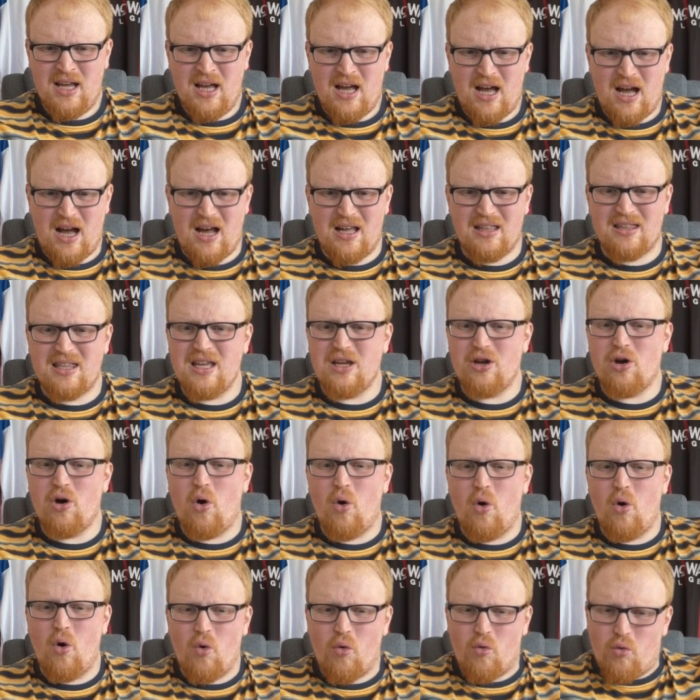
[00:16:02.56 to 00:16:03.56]
I think
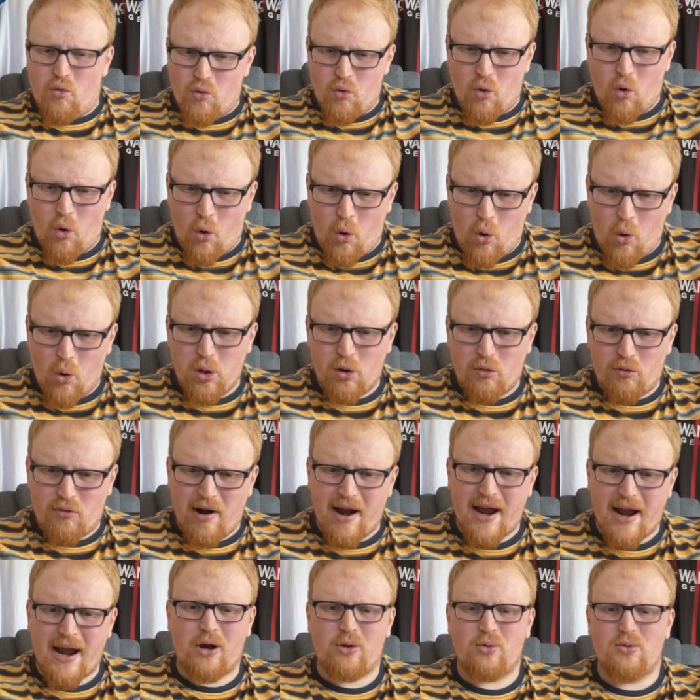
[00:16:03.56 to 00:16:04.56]
all
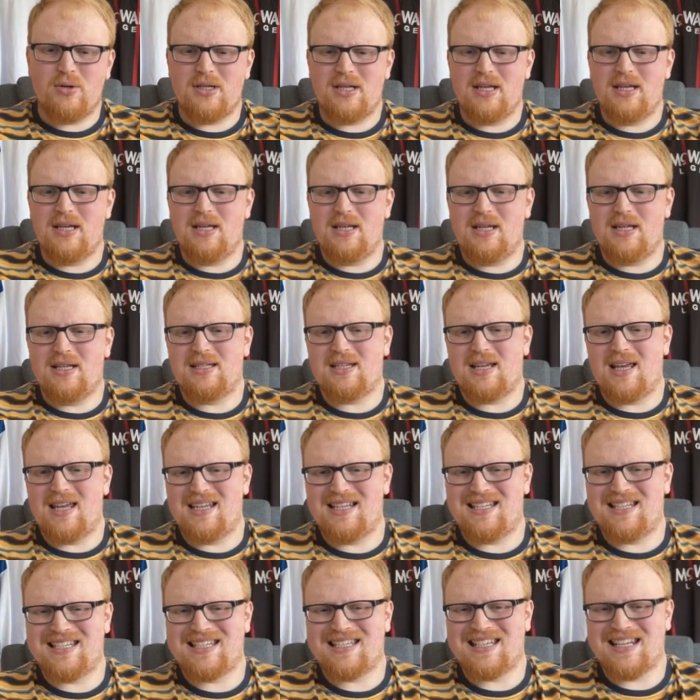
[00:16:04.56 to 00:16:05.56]
around he is
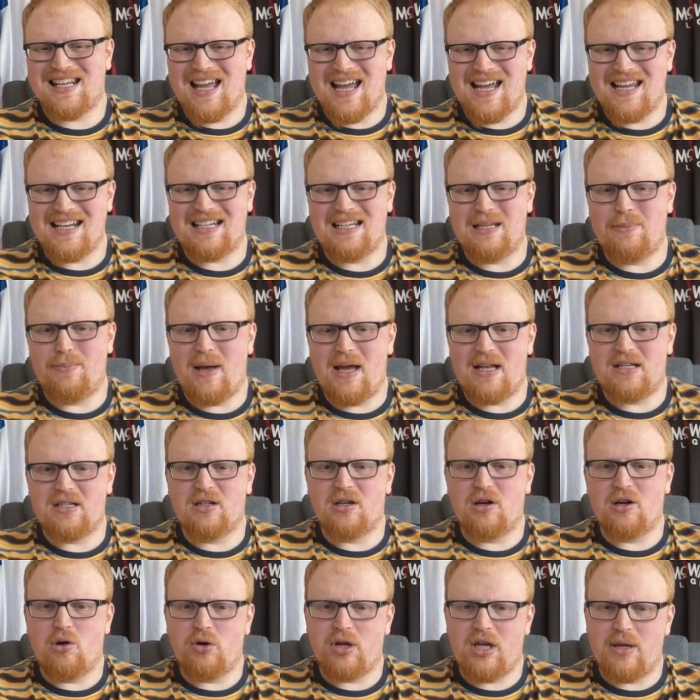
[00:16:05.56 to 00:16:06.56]
a slightly better
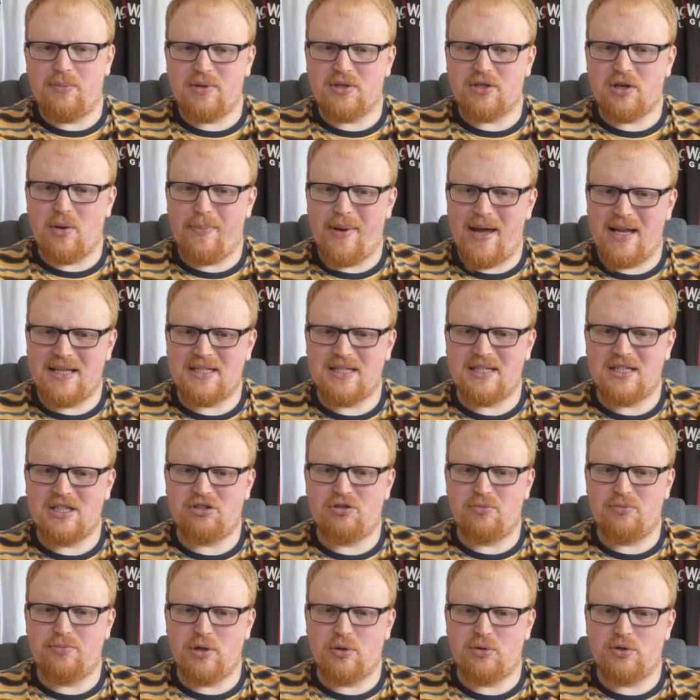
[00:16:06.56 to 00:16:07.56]
goalkeeper. He's got better
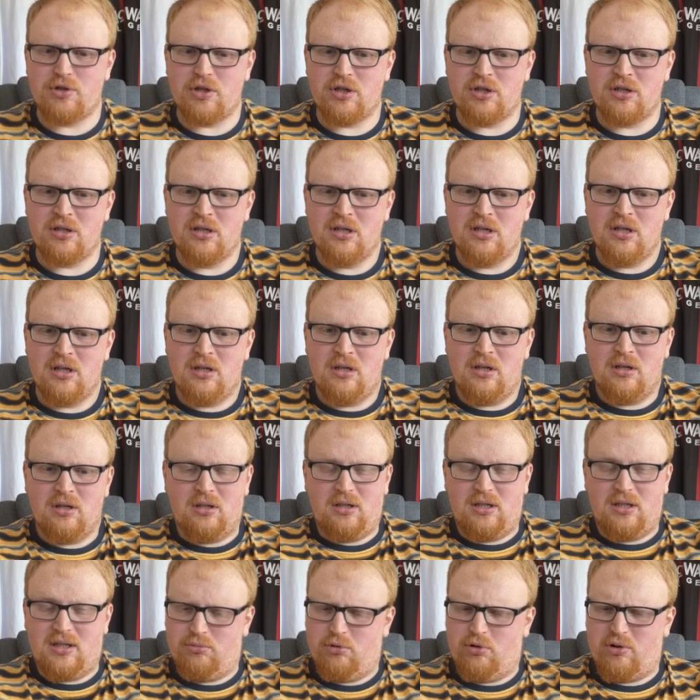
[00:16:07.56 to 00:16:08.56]
distribution.
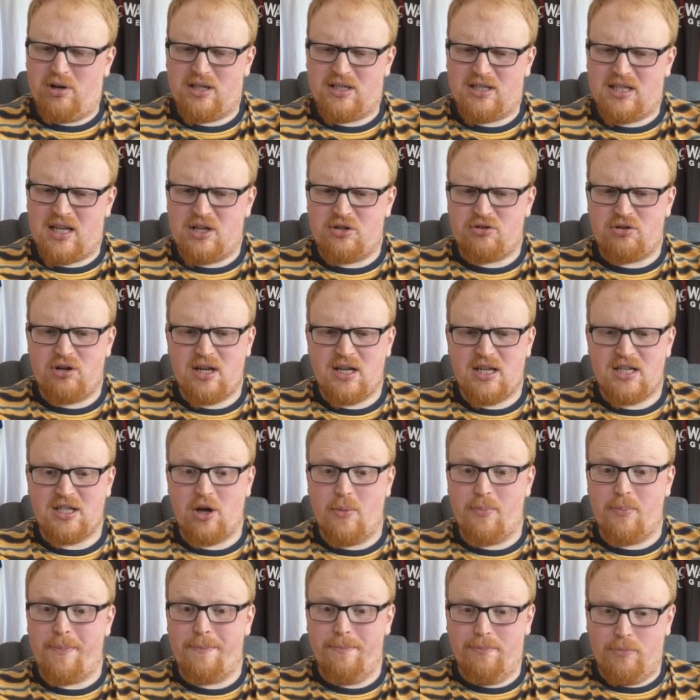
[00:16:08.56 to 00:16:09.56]
He's more eccentric. He's
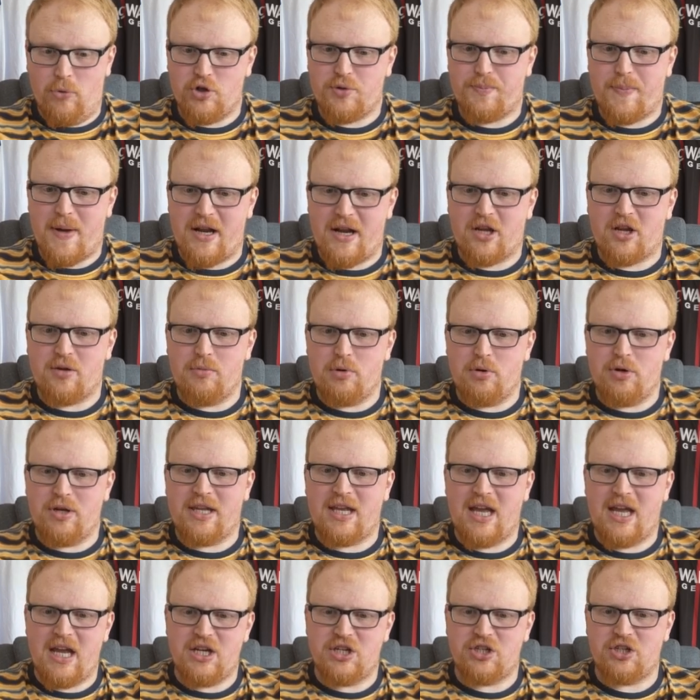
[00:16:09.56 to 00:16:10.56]
got much better
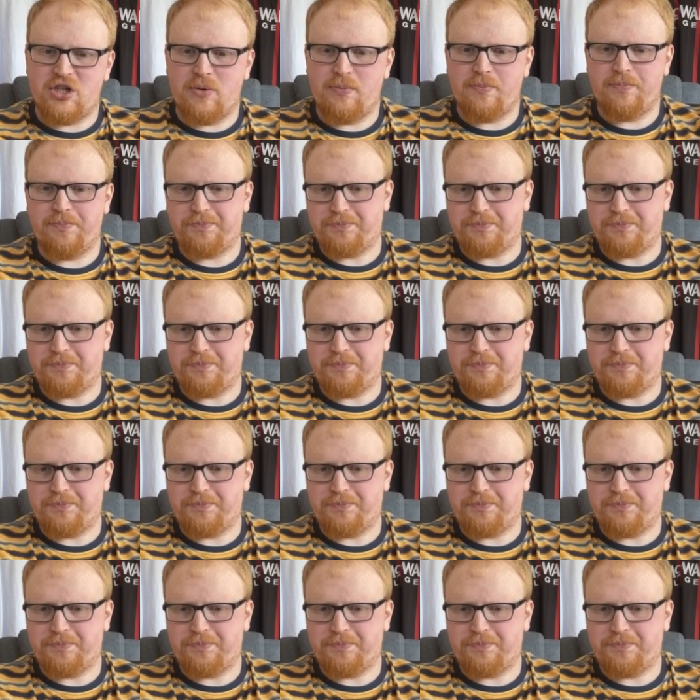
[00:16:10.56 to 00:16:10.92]
communication.